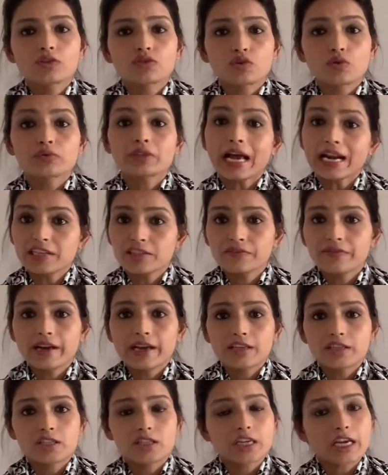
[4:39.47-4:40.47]
So that's why
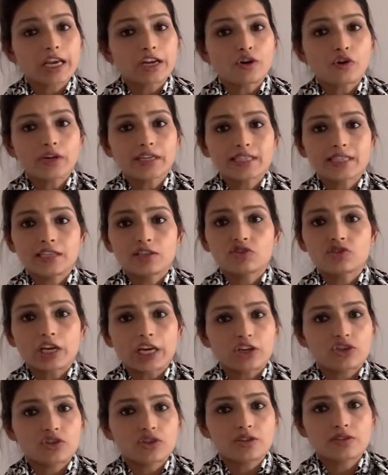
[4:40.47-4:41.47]
steroids
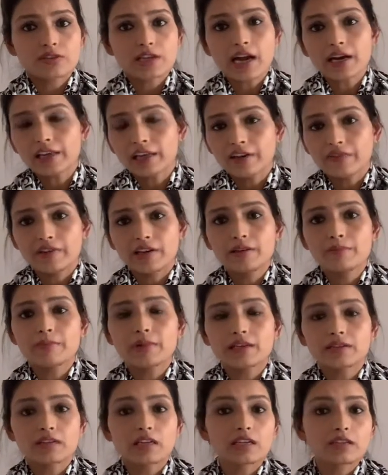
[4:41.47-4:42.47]
injections are given,
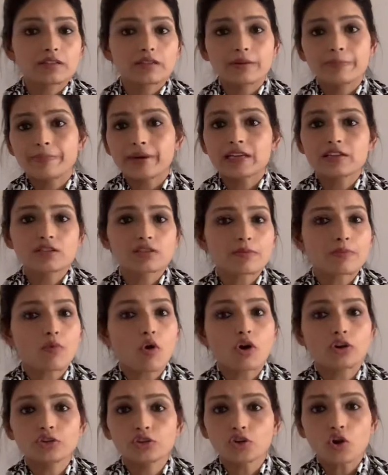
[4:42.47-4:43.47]
but it depends
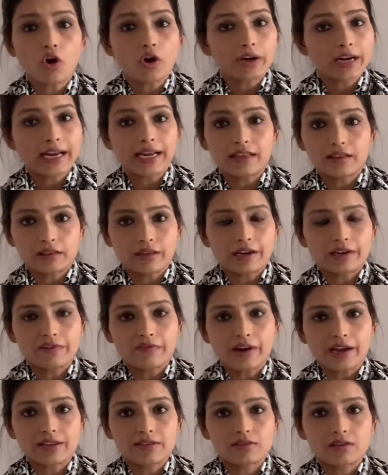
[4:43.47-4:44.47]
upon your health
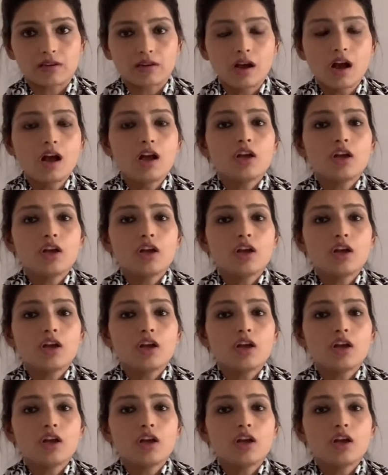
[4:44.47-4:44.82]
advisor.